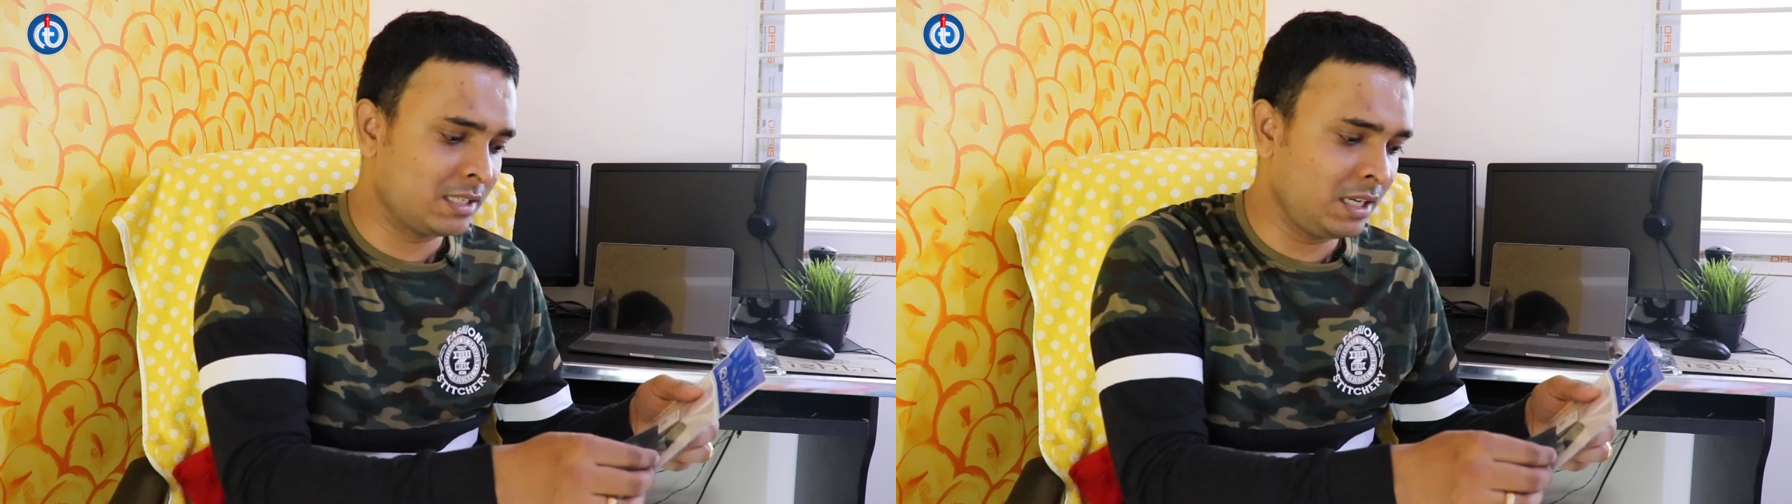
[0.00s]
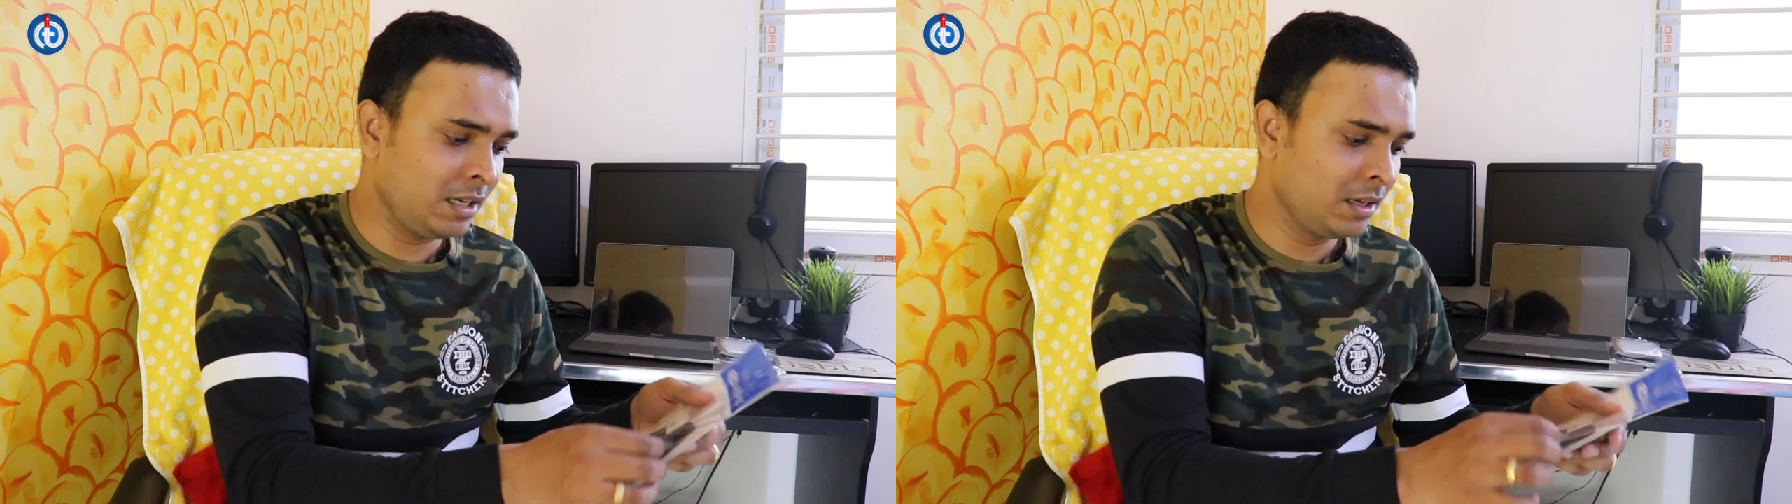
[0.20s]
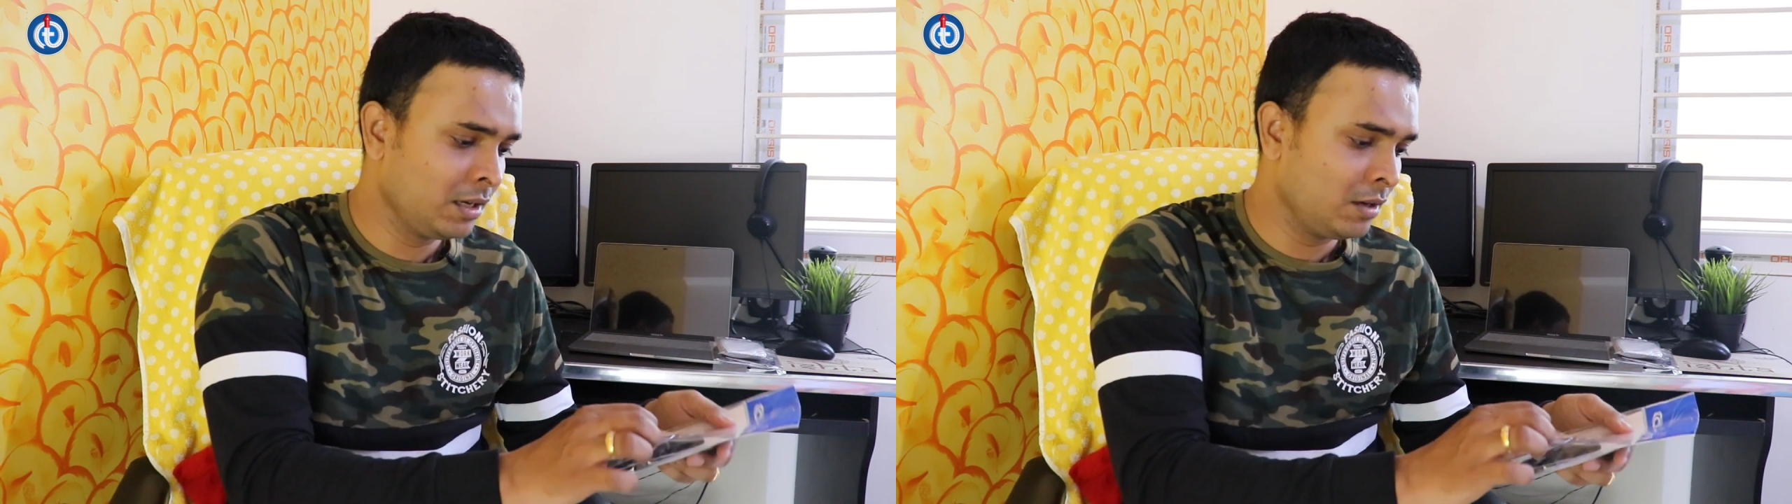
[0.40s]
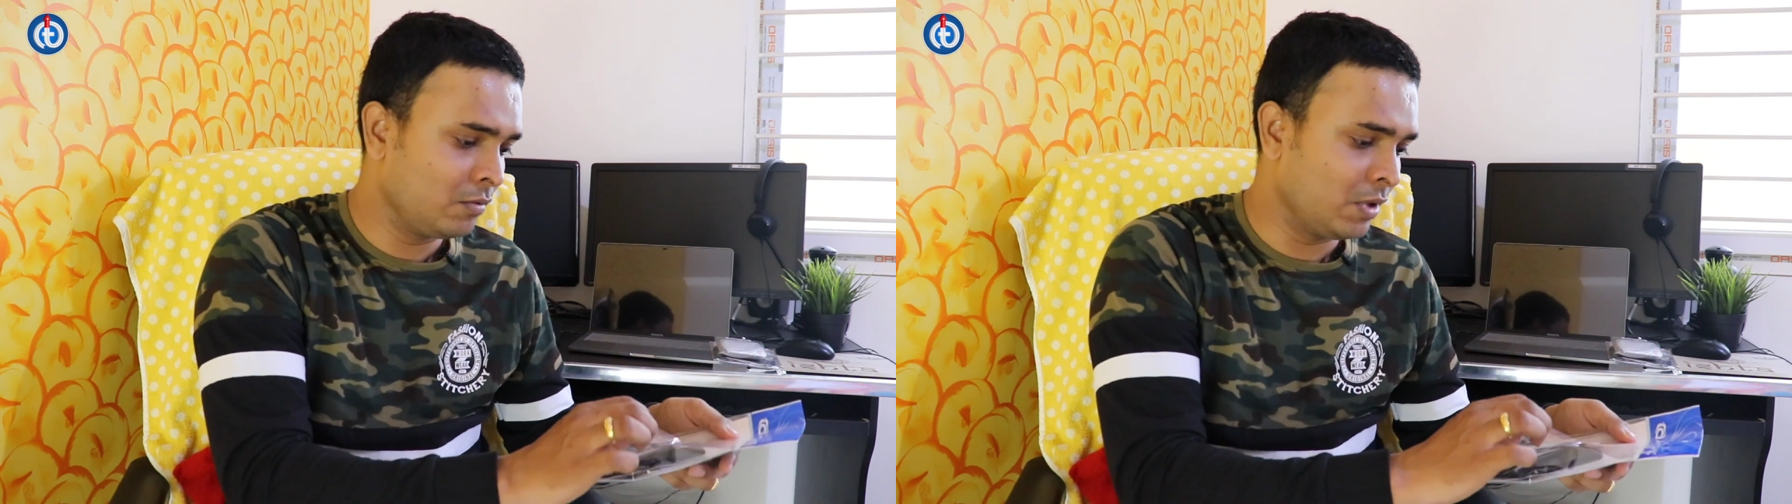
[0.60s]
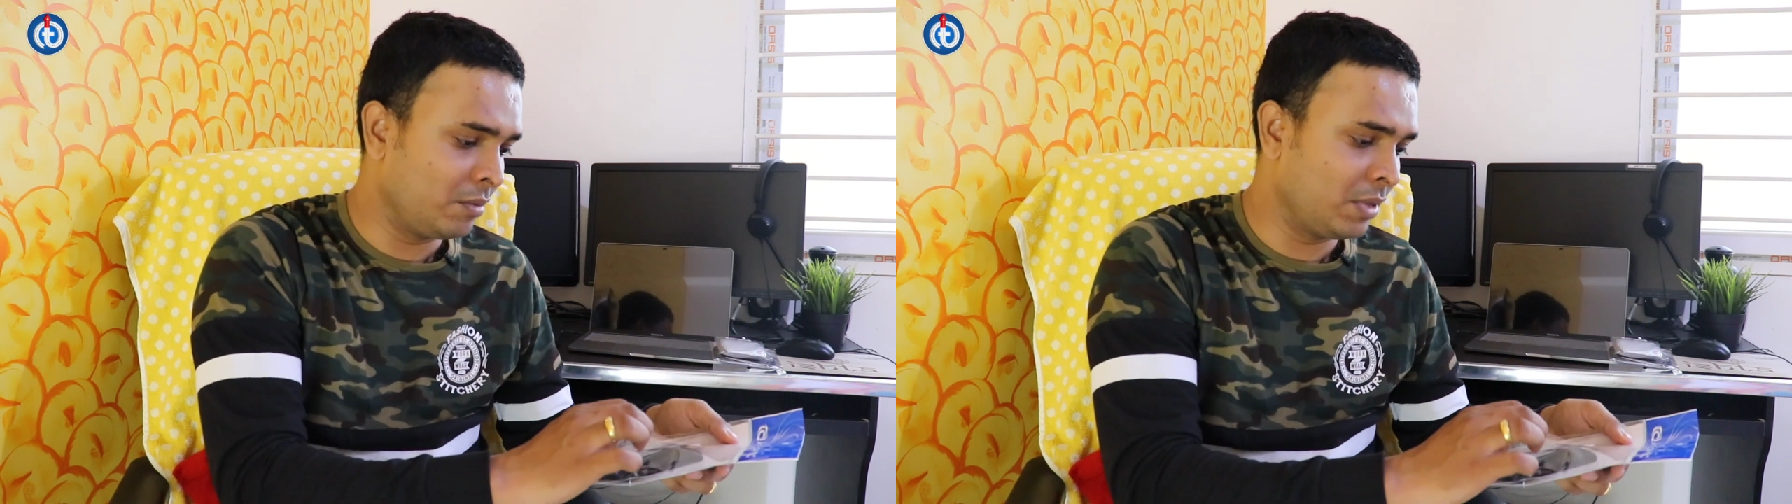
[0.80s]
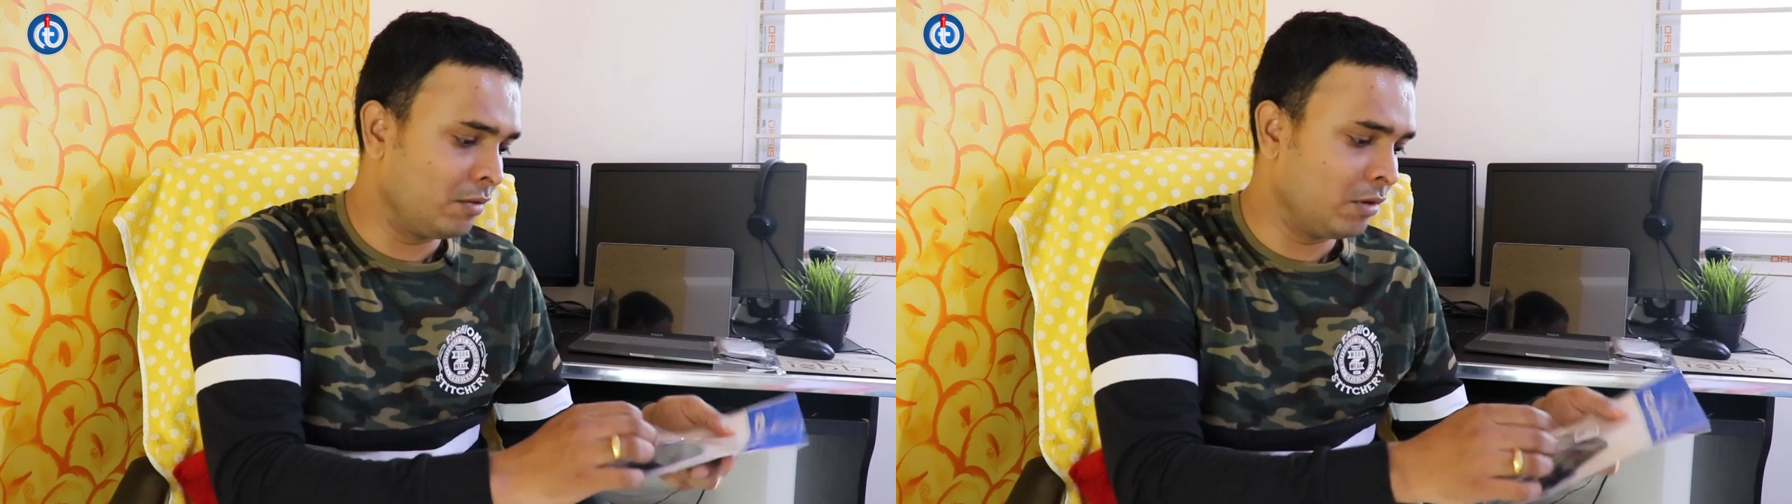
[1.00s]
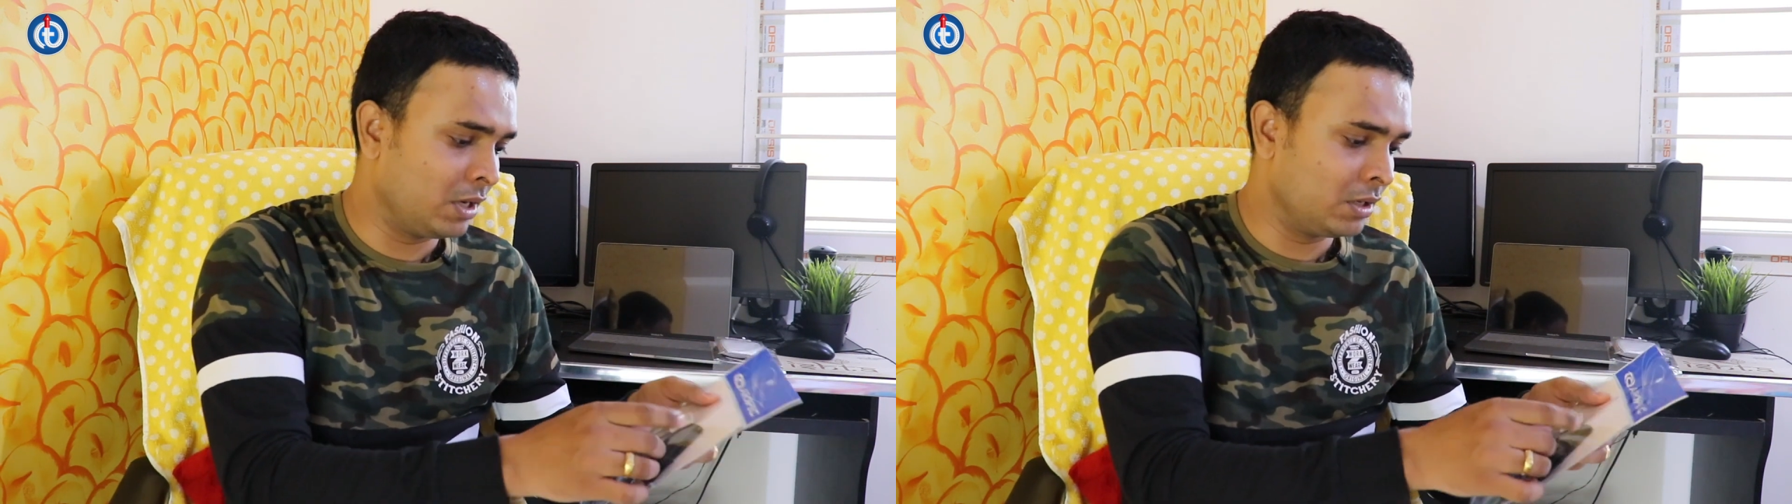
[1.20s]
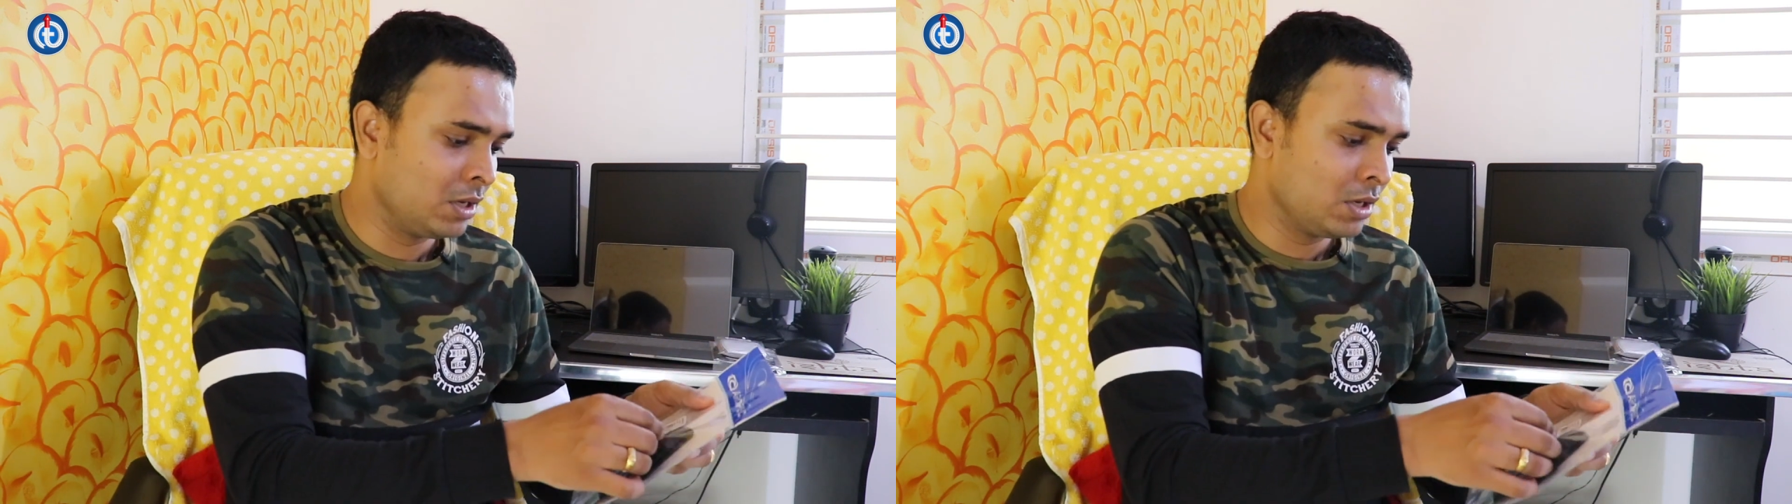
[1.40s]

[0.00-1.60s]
see one by one.